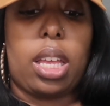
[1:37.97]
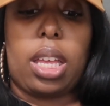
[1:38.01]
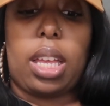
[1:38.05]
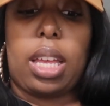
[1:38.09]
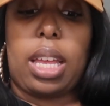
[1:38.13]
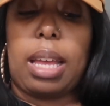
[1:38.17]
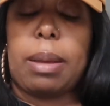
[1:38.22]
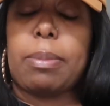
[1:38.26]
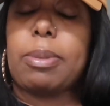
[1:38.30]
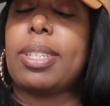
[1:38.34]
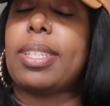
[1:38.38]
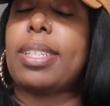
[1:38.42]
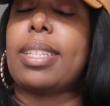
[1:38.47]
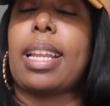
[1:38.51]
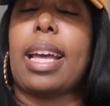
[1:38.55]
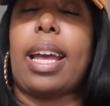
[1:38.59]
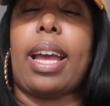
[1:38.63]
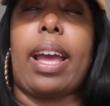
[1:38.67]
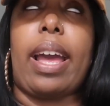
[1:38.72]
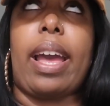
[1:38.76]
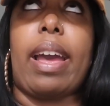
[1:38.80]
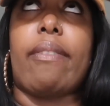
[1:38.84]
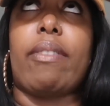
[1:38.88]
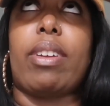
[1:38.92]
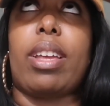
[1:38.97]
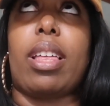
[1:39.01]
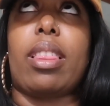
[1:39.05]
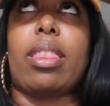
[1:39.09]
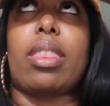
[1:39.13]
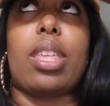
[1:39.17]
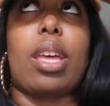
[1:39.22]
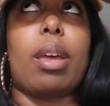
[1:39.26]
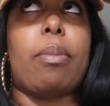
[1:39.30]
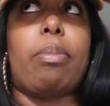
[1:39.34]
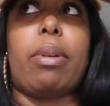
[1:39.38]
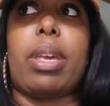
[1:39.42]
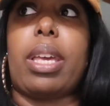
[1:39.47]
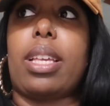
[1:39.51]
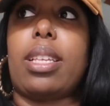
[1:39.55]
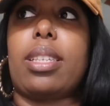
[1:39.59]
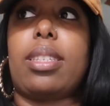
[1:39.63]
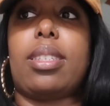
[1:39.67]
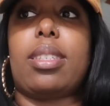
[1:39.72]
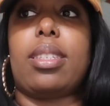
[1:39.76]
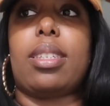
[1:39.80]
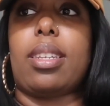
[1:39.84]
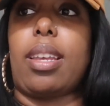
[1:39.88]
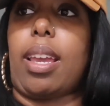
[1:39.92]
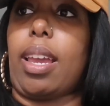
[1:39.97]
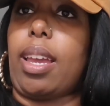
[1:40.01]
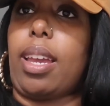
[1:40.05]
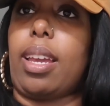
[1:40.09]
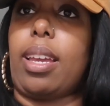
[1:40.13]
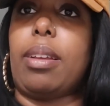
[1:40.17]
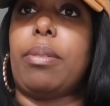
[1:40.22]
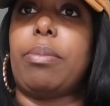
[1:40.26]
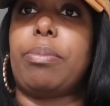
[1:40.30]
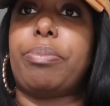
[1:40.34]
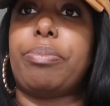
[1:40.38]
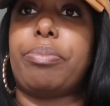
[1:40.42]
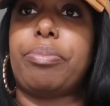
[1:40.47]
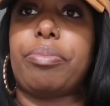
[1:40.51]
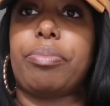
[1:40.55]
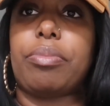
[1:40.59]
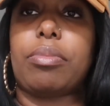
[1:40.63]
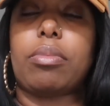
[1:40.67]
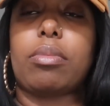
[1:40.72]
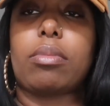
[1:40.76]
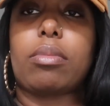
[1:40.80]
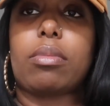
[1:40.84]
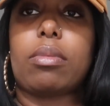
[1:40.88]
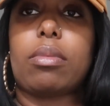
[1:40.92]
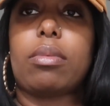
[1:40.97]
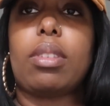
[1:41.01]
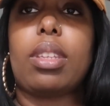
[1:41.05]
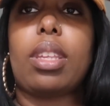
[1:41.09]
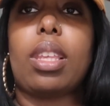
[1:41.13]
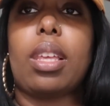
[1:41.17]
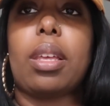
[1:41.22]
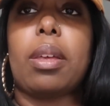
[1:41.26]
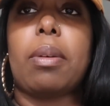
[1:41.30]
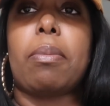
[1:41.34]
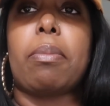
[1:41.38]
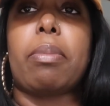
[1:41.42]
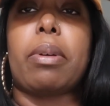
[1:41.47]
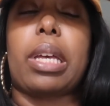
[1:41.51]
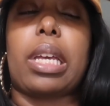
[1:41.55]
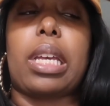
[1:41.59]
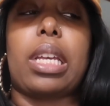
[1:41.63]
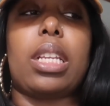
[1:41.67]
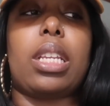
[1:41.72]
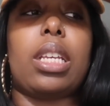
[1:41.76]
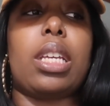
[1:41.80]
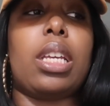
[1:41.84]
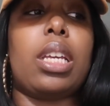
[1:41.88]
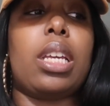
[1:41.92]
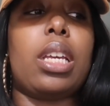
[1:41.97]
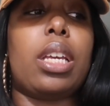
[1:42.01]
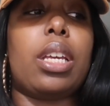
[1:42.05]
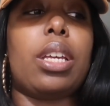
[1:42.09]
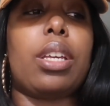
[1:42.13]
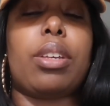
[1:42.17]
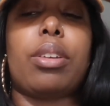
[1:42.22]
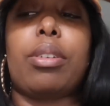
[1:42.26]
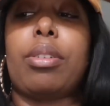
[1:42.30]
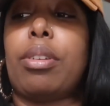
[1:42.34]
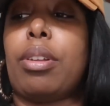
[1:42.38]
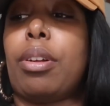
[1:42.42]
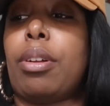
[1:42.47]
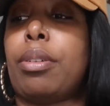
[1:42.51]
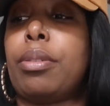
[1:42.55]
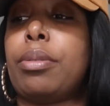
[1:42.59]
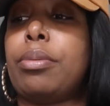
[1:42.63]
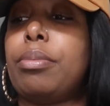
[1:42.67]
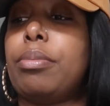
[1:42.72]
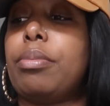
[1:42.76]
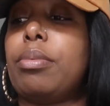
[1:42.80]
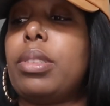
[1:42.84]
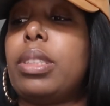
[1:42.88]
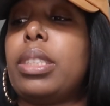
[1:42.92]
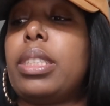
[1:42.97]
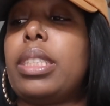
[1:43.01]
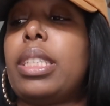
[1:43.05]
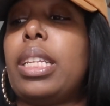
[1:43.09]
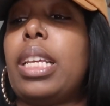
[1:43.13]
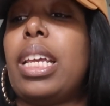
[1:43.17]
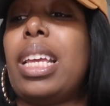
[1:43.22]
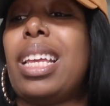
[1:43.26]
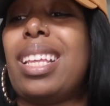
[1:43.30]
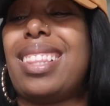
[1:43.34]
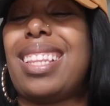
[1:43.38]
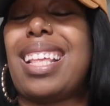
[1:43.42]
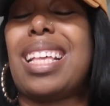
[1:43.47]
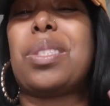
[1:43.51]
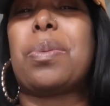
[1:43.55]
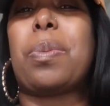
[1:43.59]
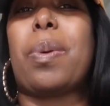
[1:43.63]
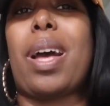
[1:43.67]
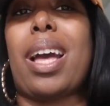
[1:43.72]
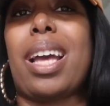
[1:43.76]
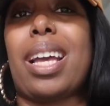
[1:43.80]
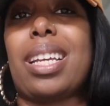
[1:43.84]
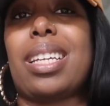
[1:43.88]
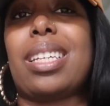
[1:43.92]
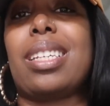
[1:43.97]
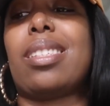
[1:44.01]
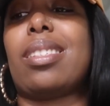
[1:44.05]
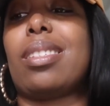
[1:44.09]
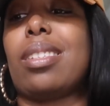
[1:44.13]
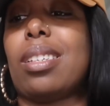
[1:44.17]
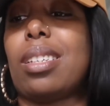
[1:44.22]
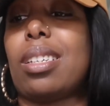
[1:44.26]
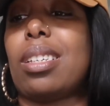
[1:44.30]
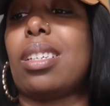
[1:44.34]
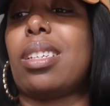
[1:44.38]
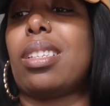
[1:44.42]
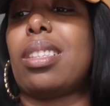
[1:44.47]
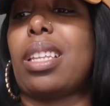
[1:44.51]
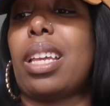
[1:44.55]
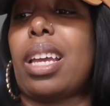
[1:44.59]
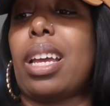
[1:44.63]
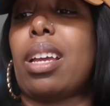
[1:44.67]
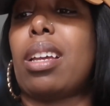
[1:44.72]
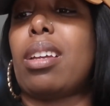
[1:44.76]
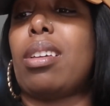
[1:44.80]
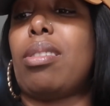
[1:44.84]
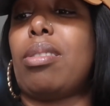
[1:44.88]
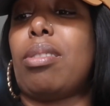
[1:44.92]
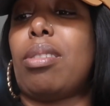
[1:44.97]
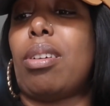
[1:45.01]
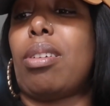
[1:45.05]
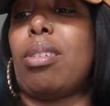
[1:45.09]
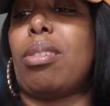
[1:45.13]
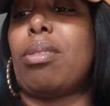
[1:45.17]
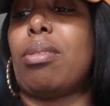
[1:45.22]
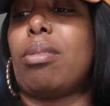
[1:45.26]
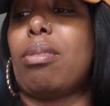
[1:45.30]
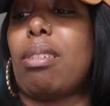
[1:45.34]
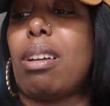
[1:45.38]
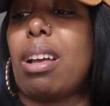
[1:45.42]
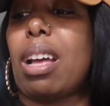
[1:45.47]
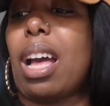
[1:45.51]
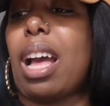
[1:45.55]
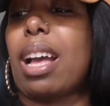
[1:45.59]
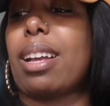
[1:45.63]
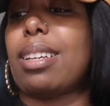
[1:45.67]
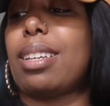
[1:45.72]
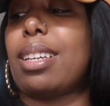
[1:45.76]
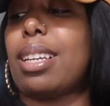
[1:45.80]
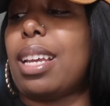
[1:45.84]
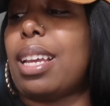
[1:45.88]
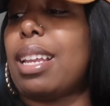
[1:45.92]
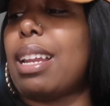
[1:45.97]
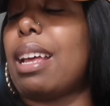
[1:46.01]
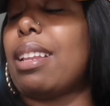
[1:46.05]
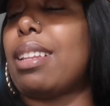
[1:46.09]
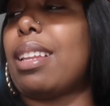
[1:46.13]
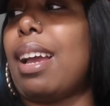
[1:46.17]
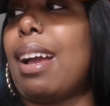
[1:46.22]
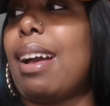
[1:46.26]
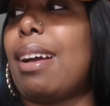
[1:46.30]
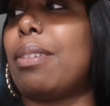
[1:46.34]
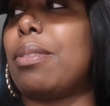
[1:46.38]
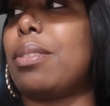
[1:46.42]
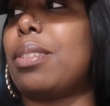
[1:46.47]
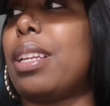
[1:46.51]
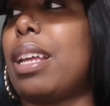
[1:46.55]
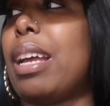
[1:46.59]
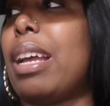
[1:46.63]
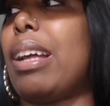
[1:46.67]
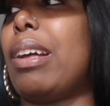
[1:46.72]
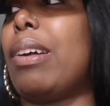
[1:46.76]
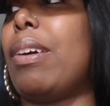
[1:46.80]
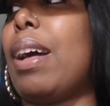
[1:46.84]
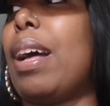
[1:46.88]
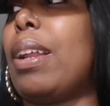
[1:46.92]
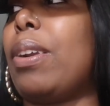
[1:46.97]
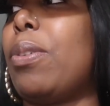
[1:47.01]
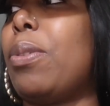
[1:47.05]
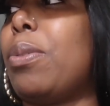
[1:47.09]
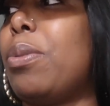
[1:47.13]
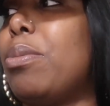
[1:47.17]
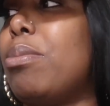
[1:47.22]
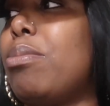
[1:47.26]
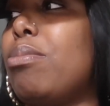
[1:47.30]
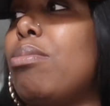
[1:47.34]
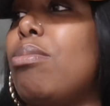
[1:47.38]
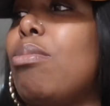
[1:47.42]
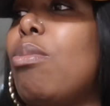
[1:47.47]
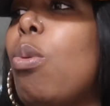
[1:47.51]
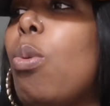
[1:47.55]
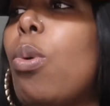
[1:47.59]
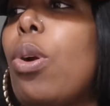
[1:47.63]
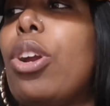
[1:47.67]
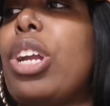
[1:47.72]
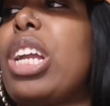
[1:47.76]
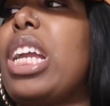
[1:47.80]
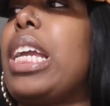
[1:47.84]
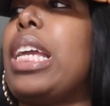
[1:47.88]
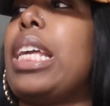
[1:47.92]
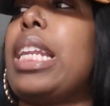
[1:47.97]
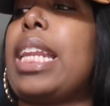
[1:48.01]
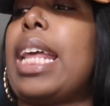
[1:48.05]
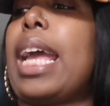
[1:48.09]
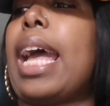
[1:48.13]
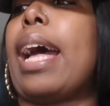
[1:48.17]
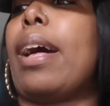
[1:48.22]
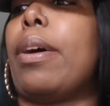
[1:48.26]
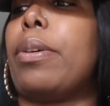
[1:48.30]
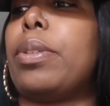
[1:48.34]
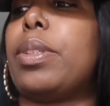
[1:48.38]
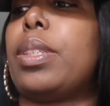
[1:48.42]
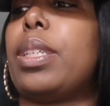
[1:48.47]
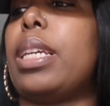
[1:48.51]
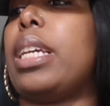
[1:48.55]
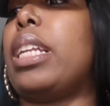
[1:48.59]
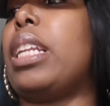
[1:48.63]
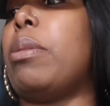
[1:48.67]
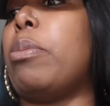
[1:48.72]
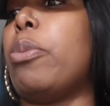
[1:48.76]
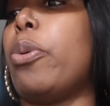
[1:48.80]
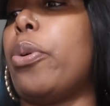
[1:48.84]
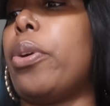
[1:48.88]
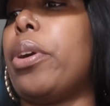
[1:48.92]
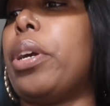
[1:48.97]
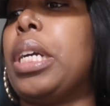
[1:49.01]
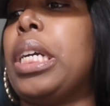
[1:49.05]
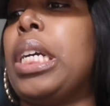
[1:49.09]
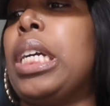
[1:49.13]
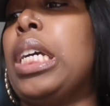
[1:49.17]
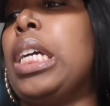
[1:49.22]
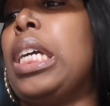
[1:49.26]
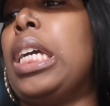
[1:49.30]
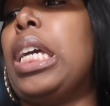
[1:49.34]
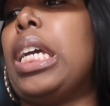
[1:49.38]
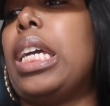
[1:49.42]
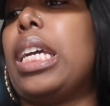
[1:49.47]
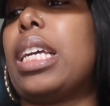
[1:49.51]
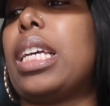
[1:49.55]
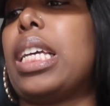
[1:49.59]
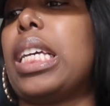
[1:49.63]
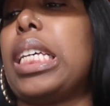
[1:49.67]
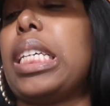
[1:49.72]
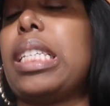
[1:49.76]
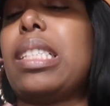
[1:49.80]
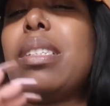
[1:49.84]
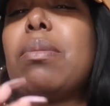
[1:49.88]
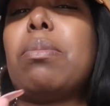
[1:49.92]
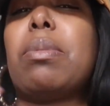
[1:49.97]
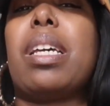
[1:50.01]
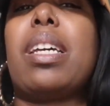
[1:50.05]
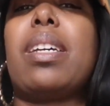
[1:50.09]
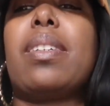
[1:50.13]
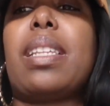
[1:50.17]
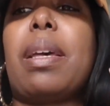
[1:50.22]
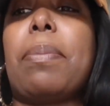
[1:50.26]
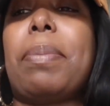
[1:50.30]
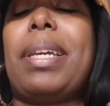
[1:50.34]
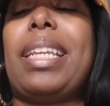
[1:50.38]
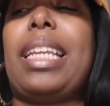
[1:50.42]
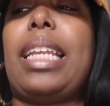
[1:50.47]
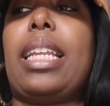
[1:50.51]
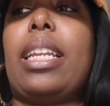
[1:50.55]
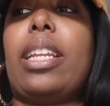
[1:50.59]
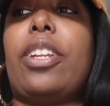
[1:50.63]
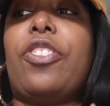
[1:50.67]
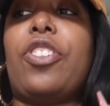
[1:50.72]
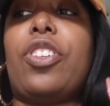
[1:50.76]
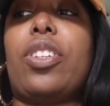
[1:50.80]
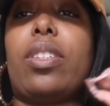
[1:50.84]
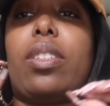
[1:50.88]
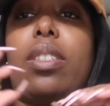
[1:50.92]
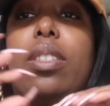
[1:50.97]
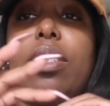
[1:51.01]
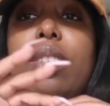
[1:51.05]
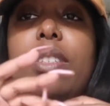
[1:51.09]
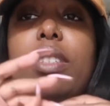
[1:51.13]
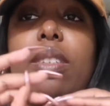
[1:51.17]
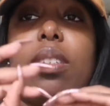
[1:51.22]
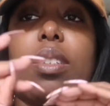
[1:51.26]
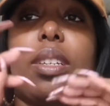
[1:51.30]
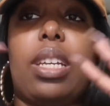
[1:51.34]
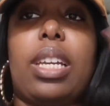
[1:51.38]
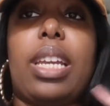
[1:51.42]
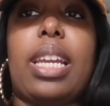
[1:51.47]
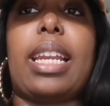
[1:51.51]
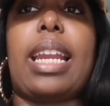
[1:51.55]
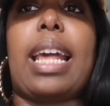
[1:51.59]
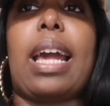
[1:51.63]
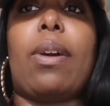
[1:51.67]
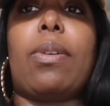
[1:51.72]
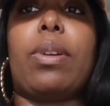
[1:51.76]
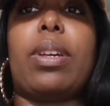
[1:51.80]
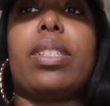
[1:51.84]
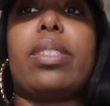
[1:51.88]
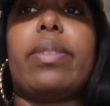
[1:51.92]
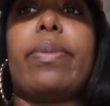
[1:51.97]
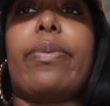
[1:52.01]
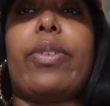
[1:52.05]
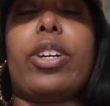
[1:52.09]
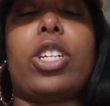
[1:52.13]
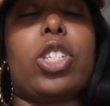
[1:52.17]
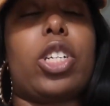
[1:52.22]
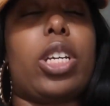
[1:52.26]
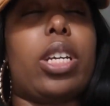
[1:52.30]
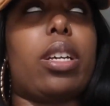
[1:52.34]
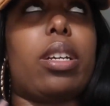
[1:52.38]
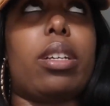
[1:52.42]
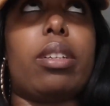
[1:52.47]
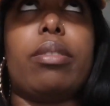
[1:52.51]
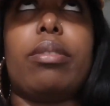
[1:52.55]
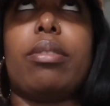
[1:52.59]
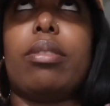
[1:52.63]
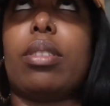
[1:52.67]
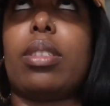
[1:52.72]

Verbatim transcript: I'm just not having the best day. But, you know, that's why it's good that, you know, I can get out the house now. I don't work in the house anymore. Because sometimes I be needing to just get out, get some fresh air.